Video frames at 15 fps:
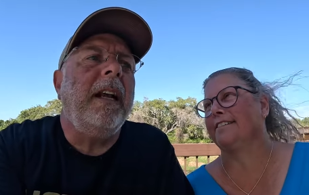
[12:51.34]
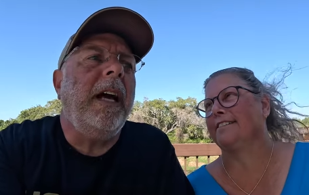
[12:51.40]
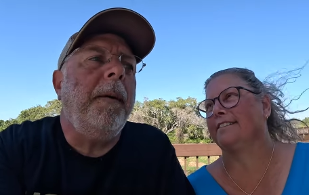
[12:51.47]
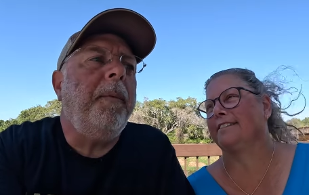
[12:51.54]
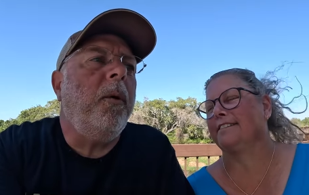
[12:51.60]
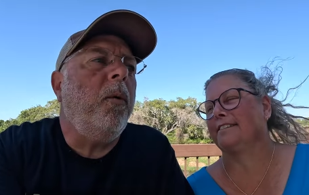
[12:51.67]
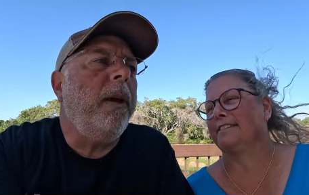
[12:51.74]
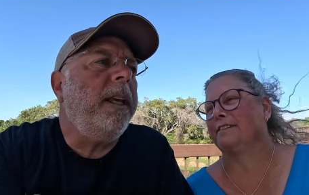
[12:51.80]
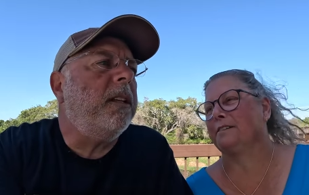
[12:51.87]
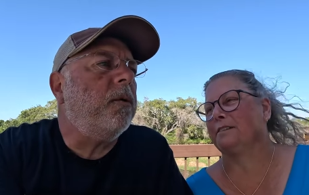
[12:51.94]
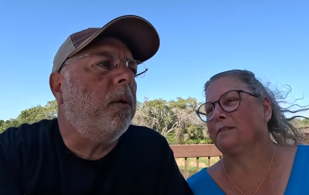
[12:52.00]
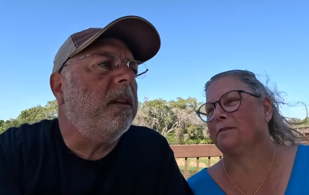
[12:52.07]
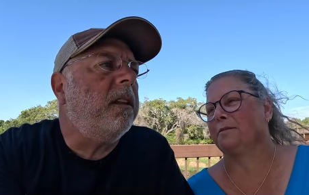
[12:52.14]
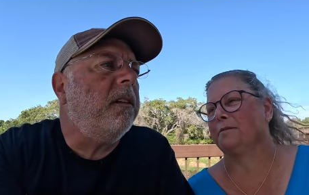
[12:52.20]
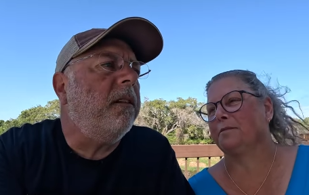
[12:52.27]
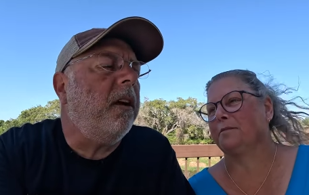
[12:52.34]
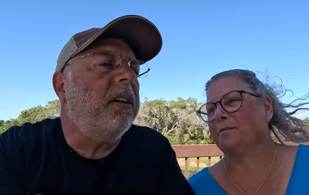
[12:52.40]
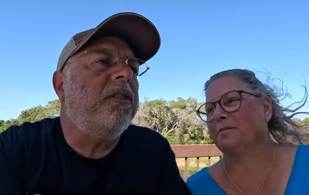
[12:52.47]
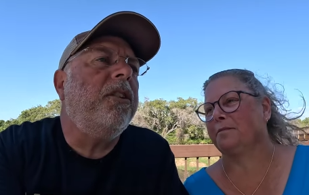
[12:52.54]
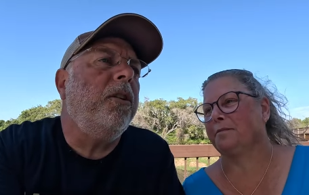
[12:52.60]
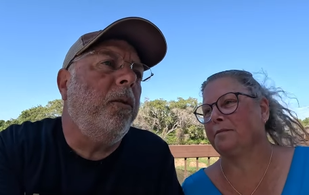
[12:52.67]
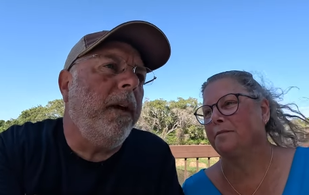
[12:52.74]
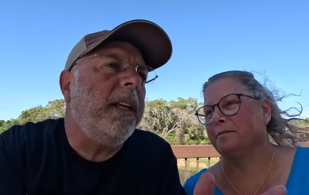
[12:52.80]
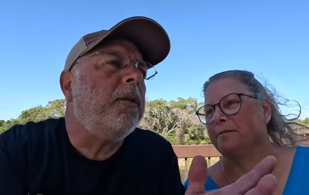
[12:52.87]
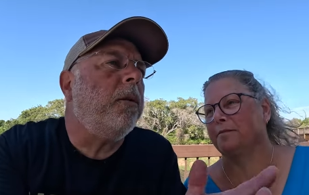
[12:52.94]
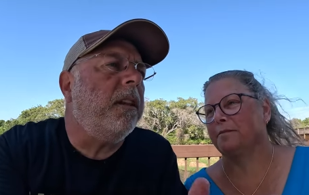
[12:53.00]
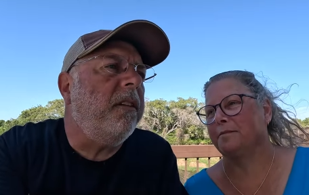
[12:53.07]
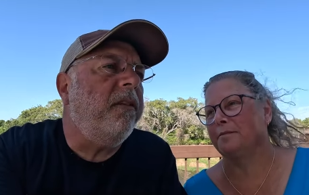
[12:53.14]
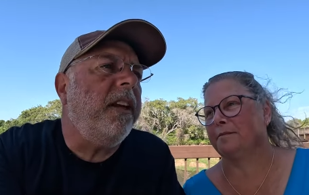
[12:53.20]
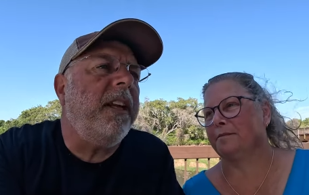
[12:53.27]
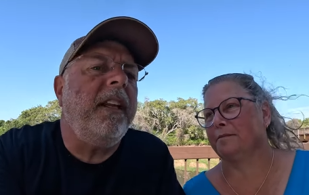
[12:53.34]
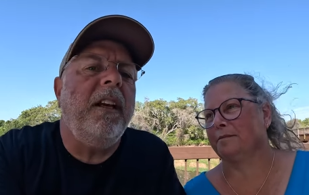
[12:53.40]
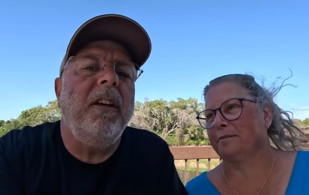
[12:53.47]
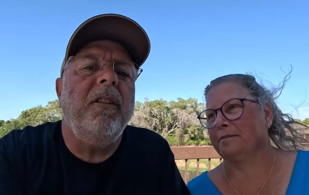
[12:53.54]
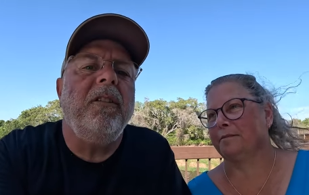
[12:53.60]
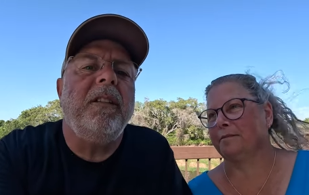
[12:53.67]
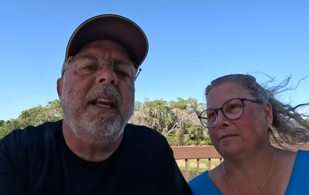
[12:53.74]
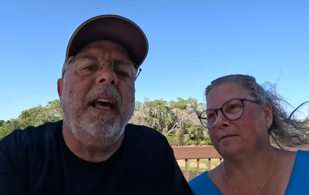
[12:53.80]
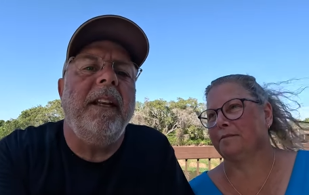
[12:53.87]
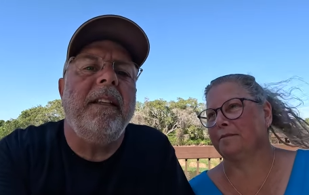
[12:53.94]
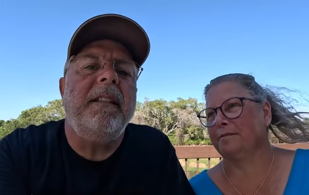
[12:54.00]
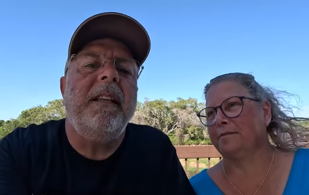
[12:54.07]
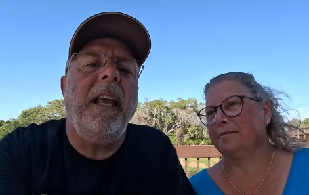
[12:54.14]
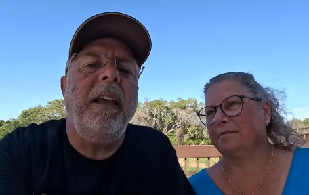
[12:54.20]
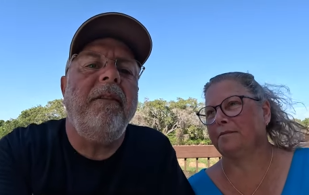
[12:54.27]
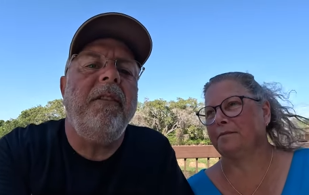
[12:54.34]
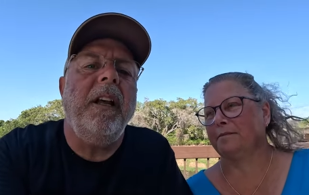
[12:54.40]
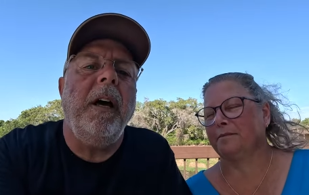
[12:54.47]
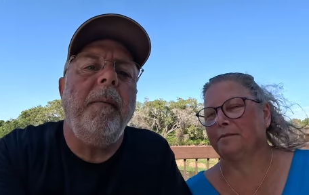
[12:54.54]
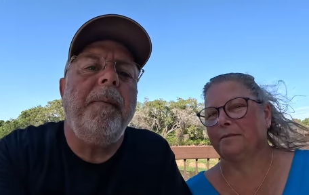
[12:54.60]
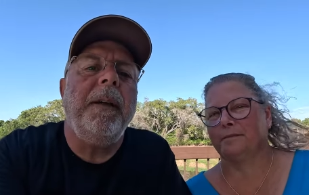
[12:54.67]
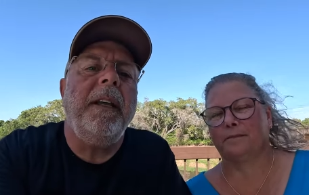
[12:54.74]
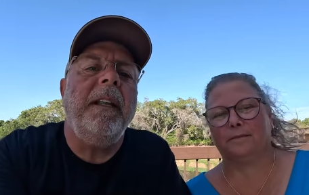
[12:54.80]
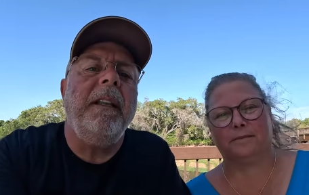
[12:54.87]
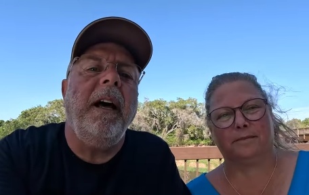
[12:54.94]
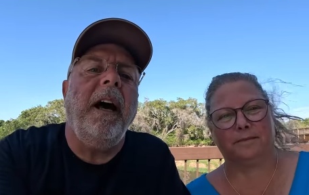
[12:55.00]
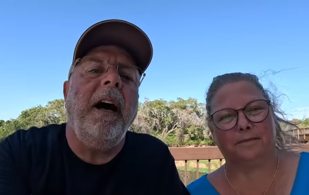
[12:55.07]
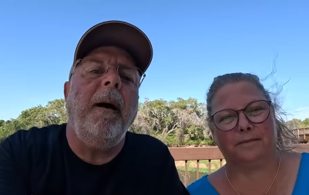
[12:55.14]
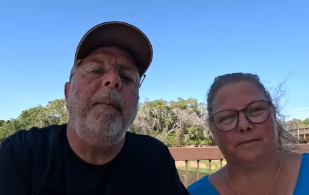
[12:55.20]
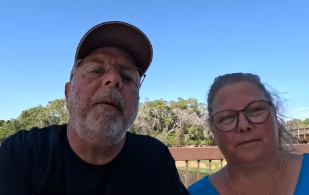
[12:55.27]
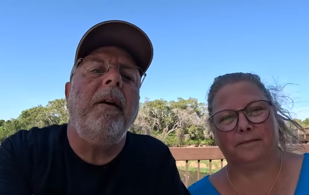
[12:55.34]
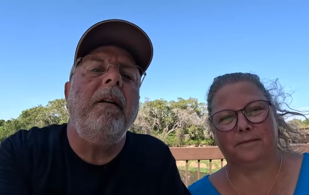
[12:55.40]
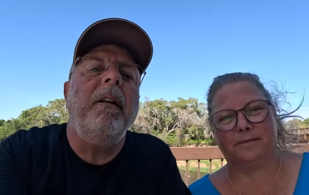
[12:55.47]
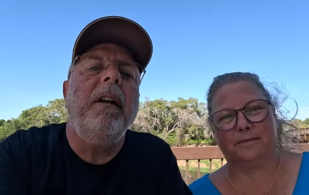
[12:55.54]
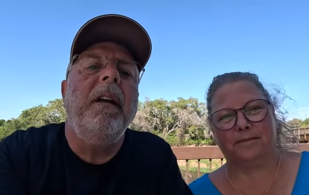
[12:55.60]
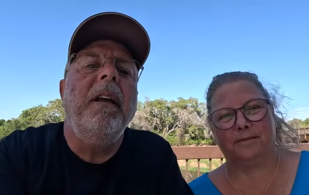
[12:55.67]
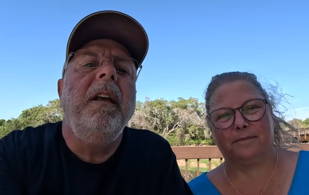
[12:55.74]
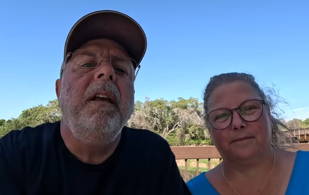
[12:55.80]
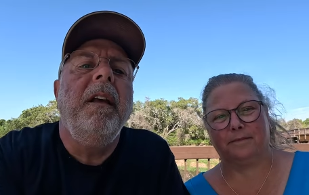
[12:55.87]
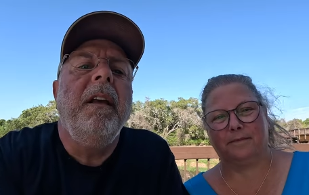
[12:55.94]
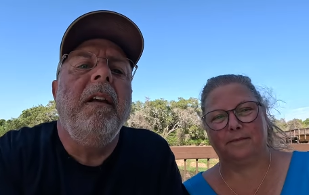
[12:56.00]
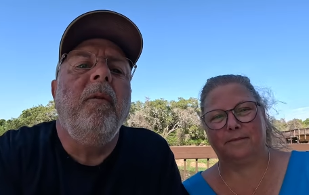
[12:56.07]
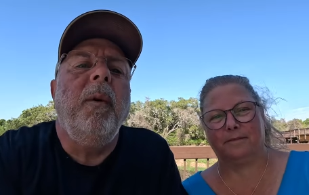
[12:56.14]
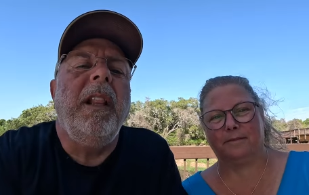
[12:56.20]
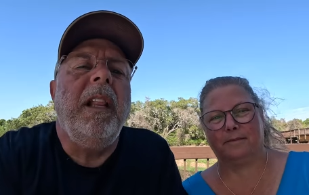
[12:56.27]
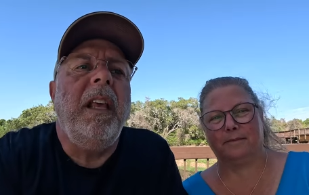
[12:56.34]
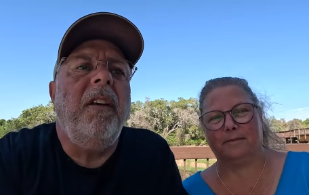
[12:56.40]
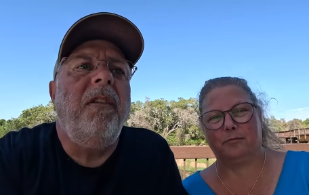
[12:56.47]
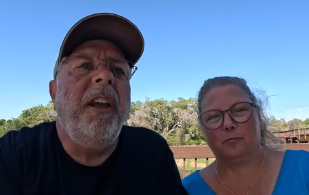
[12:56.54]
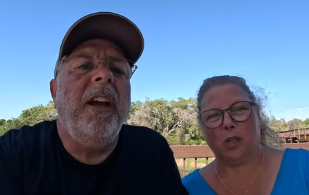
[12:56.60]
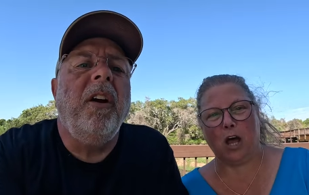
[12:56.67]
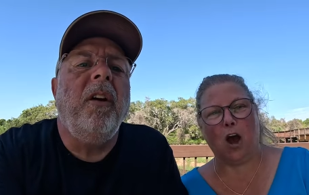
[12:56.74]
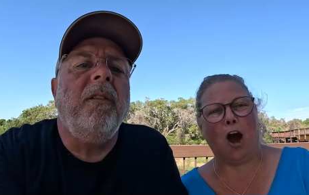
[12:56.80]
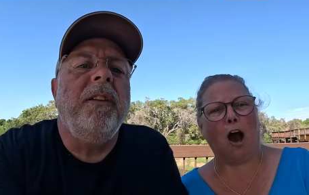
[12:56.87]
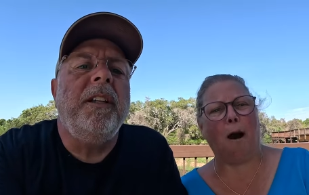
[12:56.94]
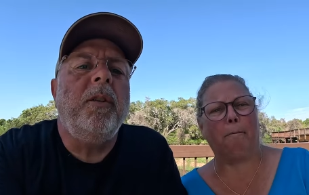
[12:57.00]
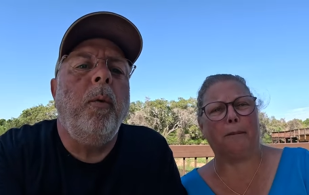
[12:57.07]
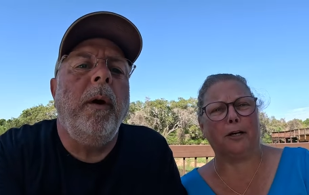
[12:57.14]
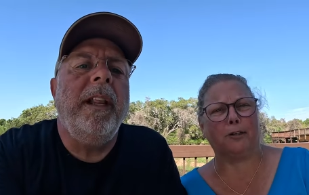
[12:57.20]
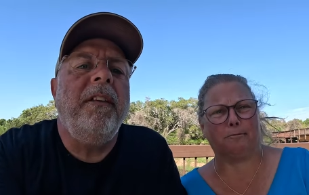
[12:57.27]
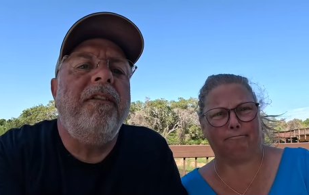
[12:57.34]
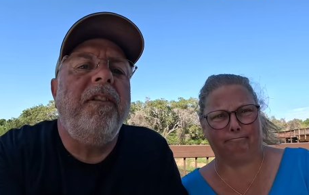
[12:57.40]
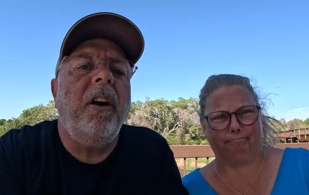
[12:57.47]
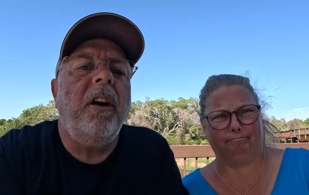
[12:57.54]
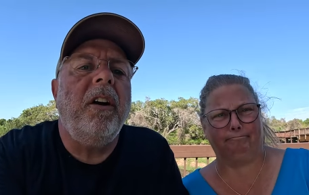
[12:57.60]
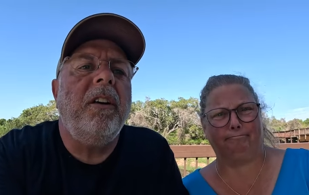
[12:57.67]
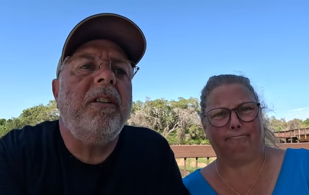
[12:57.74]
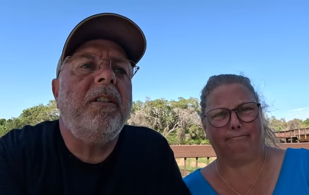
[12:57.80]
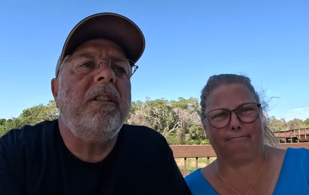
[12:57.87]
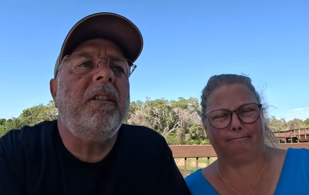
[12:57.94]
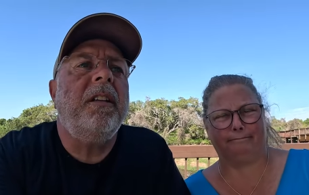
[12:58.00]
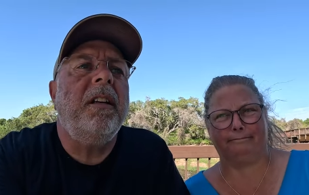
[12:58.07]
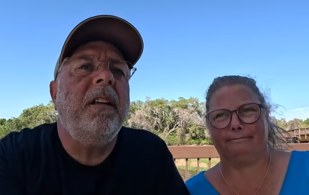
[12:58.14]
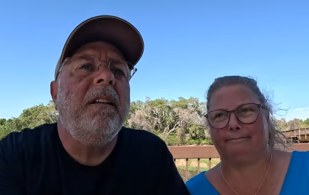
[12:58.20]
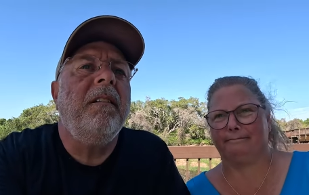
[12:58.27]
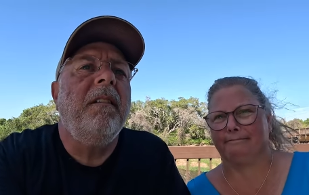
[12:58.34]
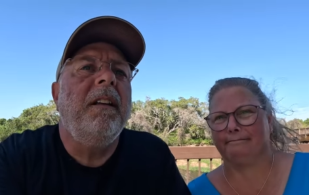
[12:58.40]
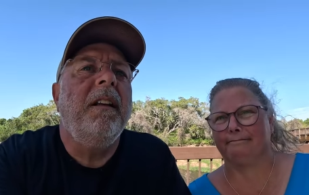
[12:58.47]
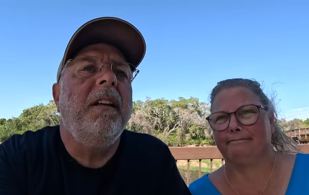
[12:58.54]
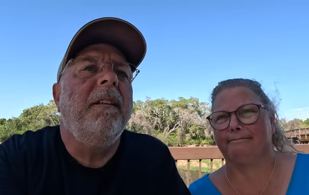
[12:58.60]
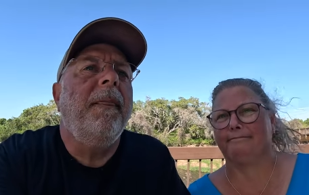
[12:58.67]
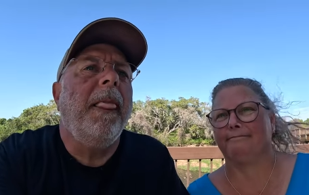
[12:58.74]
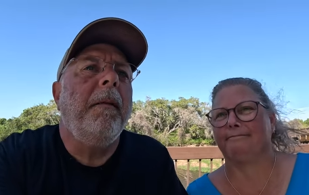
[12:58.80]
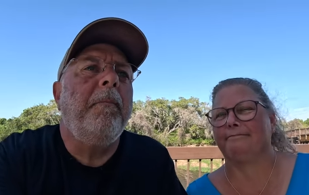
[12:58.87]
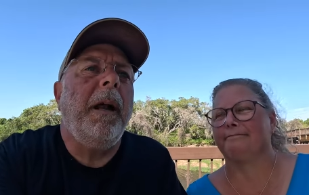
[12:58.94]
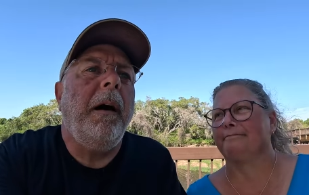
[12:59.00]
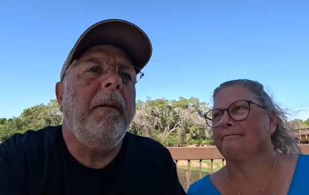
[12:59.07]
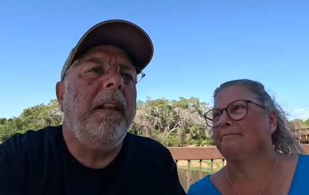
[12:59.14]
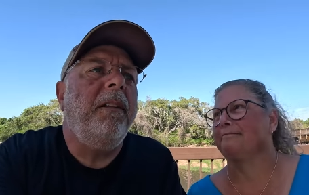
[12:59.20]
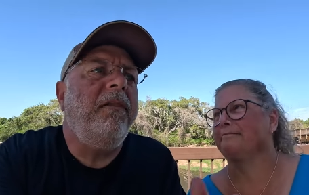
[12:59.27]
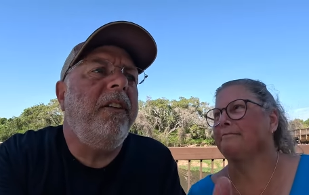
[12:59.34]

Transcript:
Speaker 1: a couple weeks worth of, or two weeks worth of videos kind of saved up in the hopper. We leave here on the 21st. Probably the